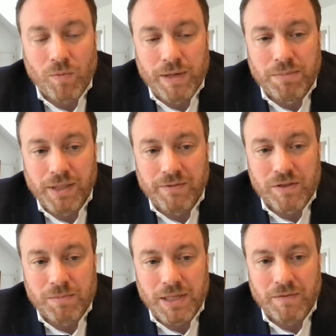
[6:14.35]
what we believe
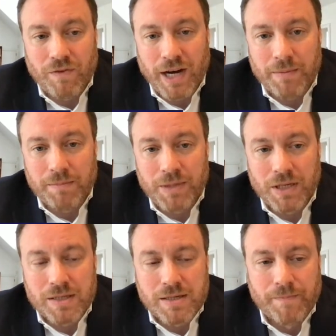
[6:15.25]
to be environment,
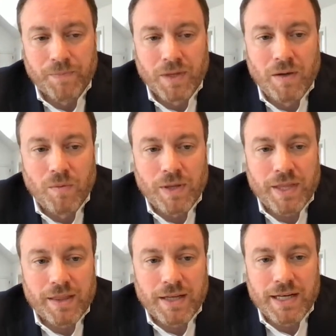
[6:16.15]
because we
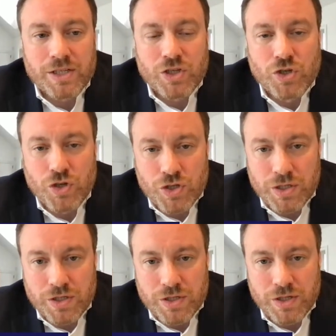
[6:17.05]
think that
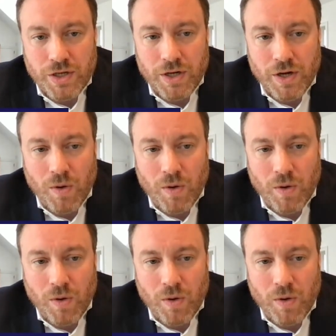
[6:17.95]
institutions,